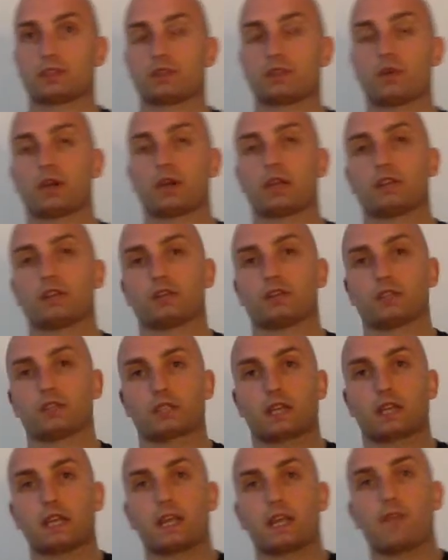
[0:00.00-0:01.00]
So again, you're
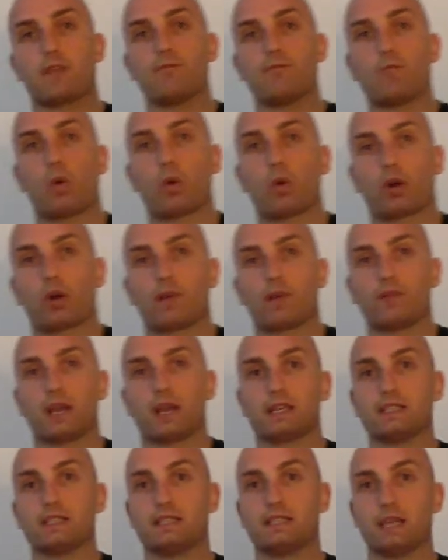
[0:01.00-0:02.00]
just going to get more of
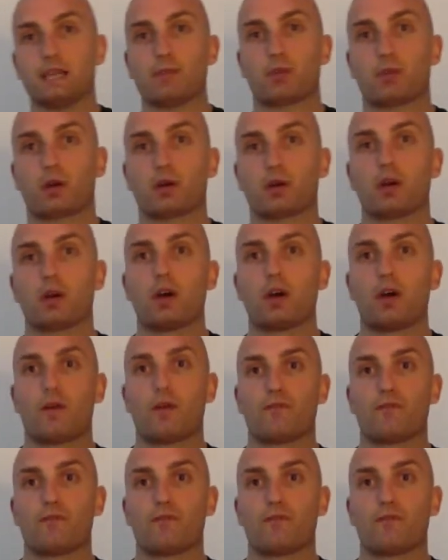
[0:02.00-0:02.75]
a deeper,